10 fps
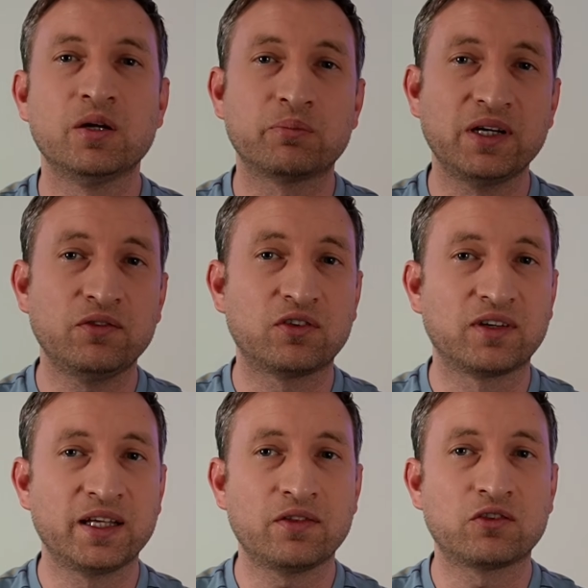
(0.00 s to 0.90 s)

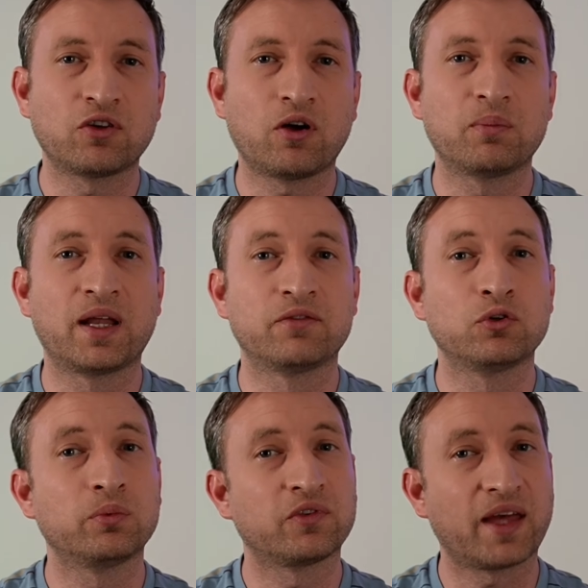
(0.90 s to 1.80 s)
Previously, the top
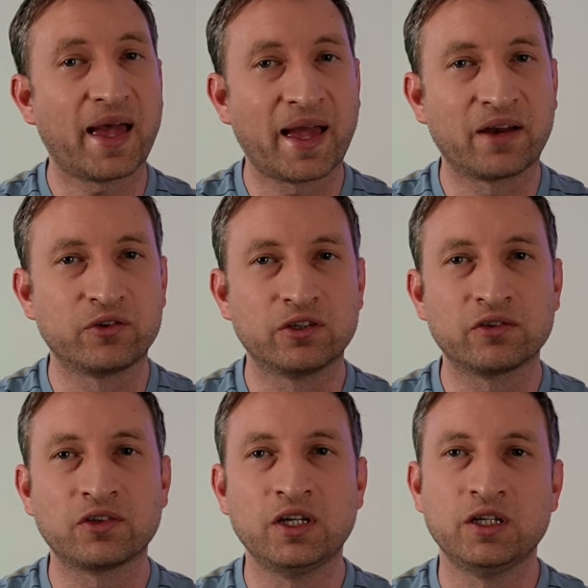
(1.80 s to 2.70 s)
level was
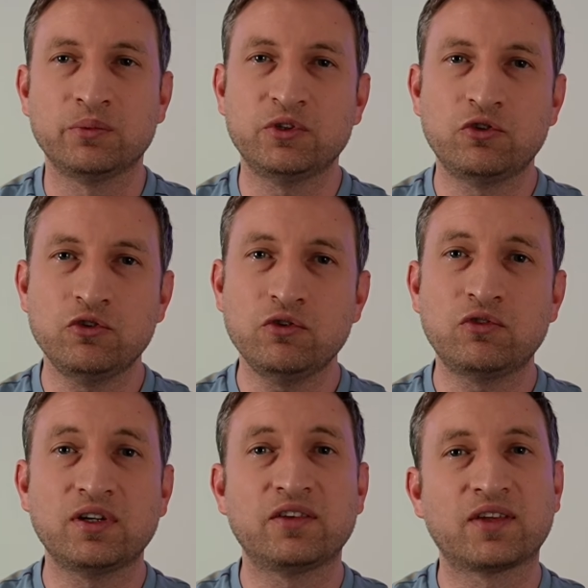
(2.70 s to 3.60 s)
areas, which are
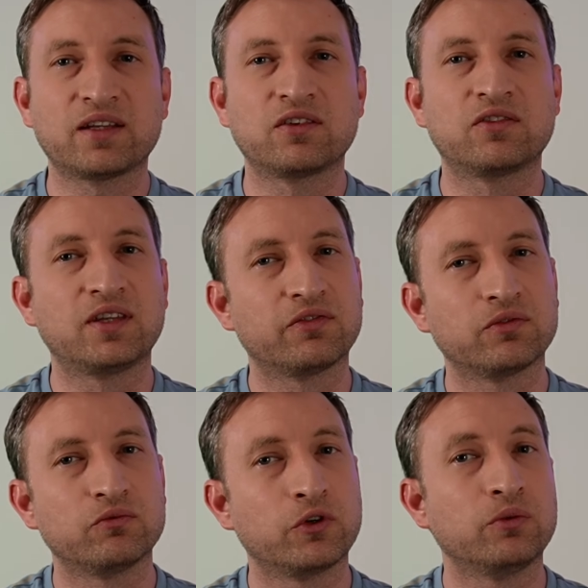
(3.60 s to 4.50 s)
usually set as
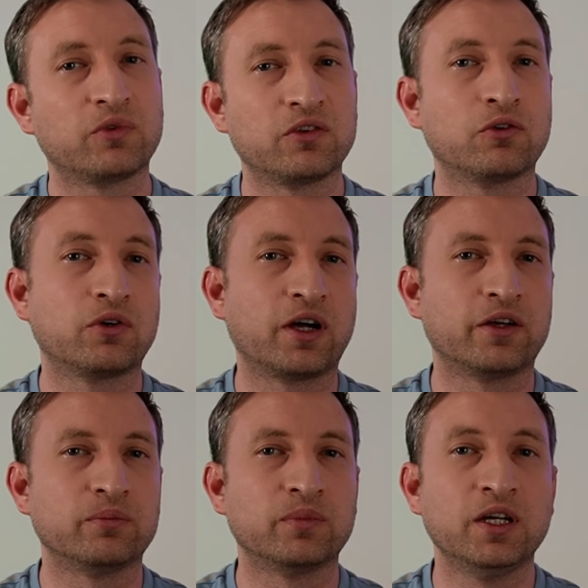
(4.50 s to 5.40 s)
different rooms in your
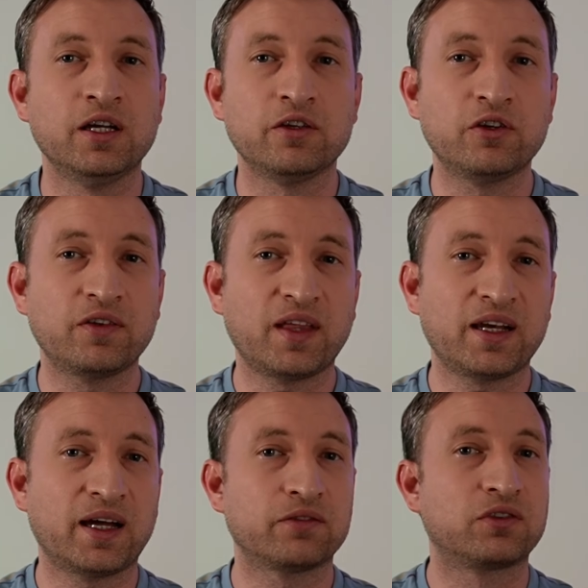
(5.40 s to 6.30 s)
home. You can
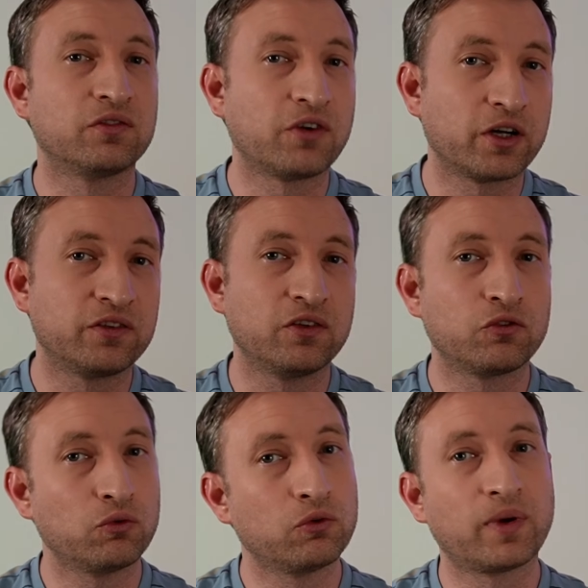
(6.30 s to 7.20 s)
then have devices
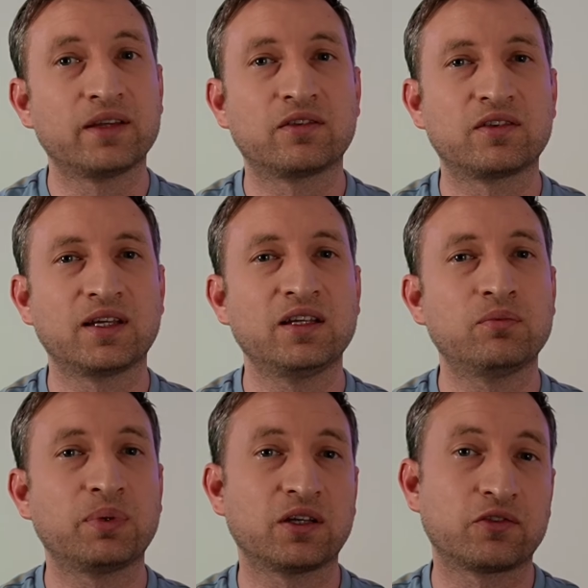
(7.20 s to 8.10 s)
or
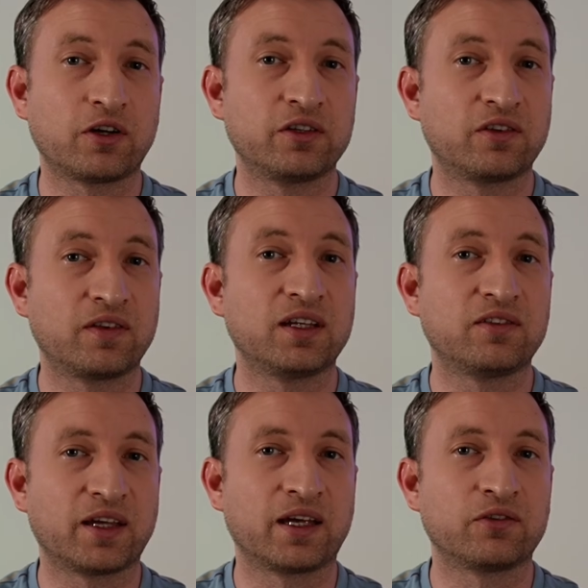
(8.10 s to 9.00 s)
entities be assigned to
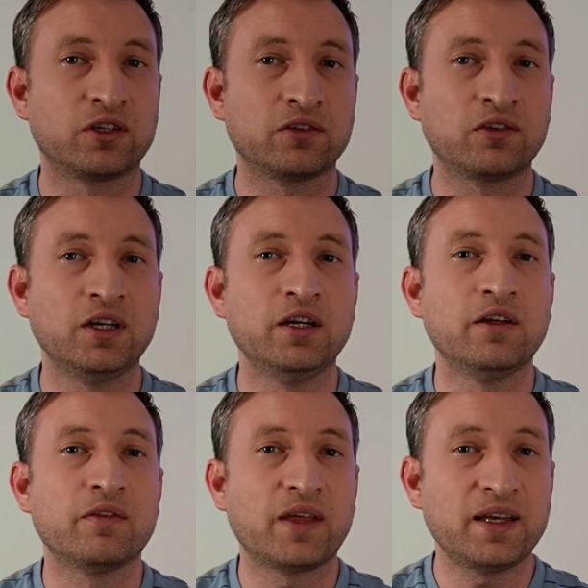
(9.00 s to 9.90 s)
these areas.
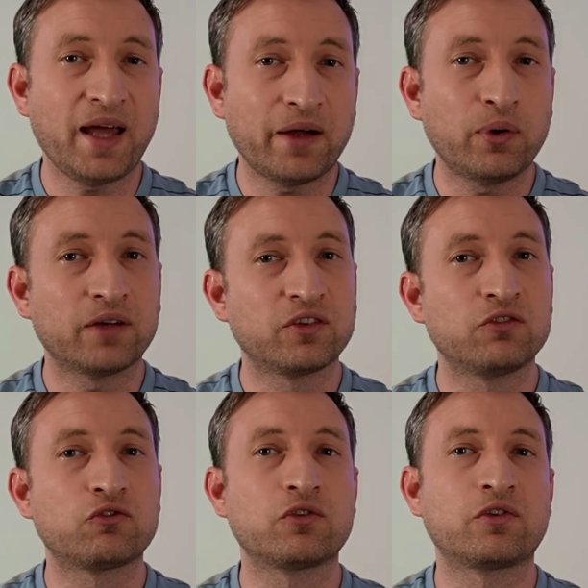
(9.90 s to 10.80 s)
They now have
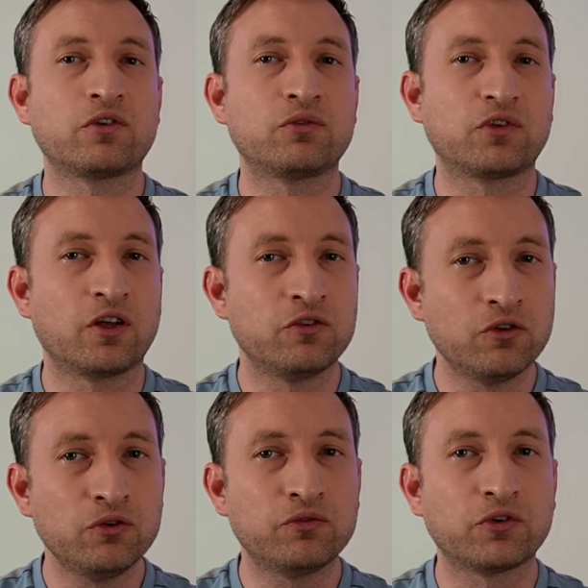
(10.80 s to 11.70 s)
introduced a
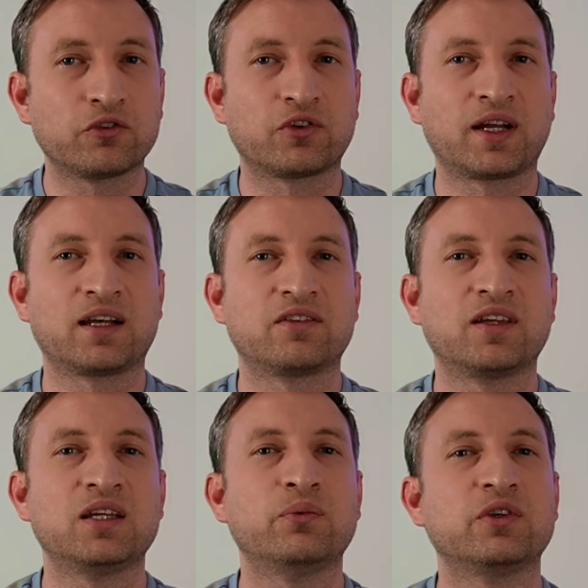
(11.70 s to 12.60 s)
new
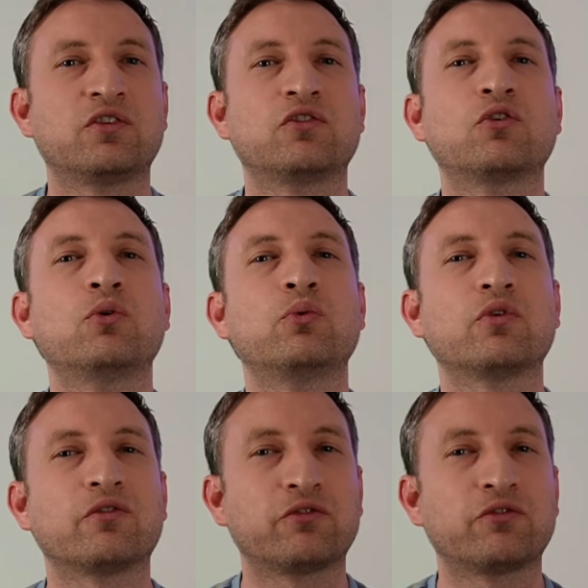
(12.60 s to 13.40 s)
functionality which is called